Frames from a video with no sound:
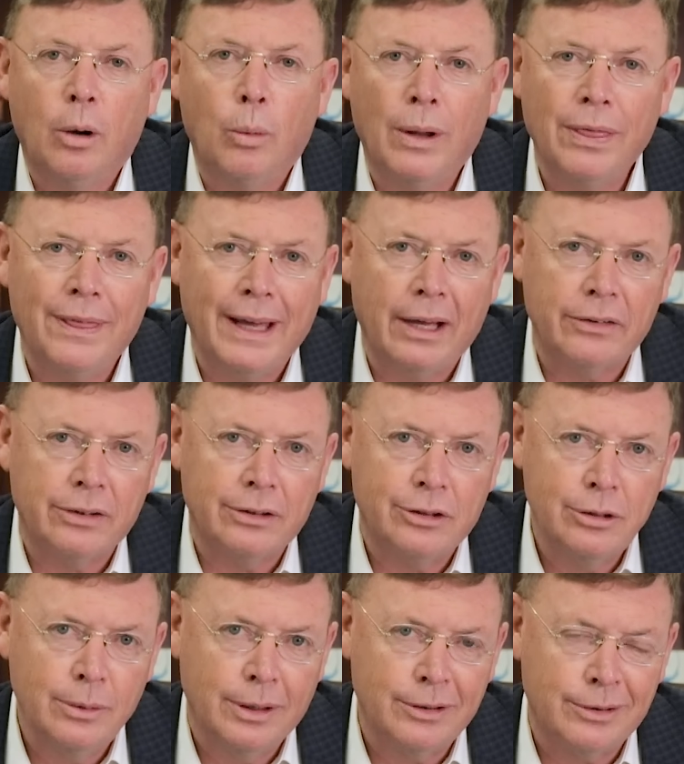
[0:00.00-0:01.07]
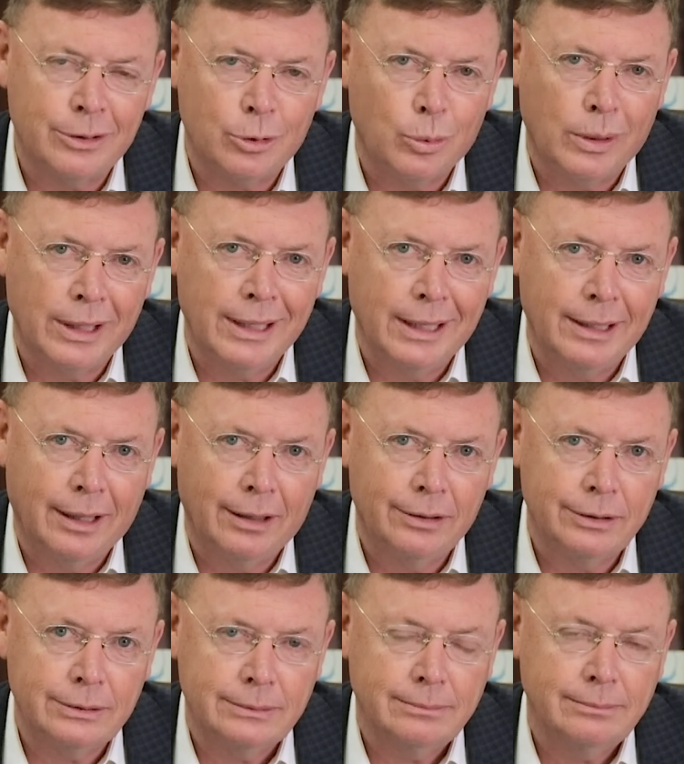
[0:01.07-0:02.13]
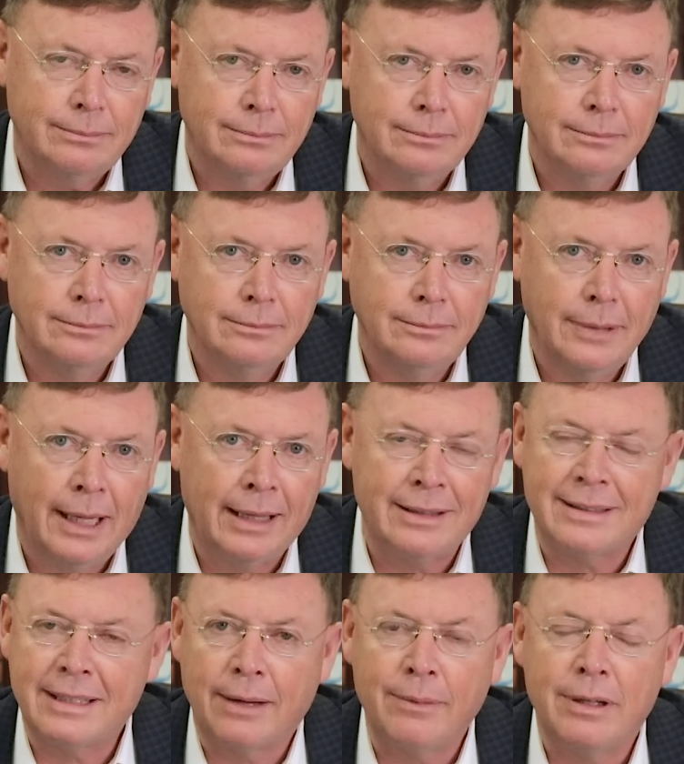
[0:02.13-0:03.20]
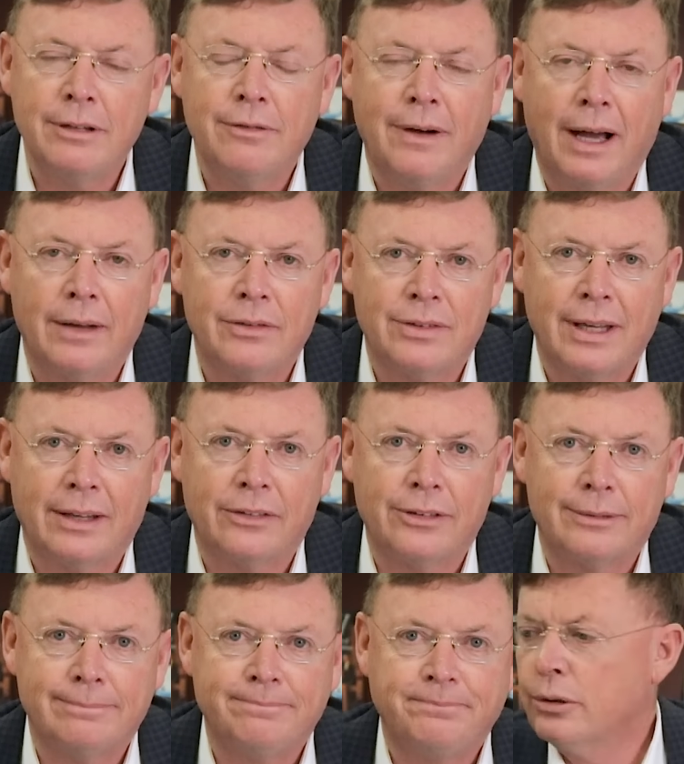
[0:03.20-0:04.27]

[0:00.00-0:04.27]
$1,228.75.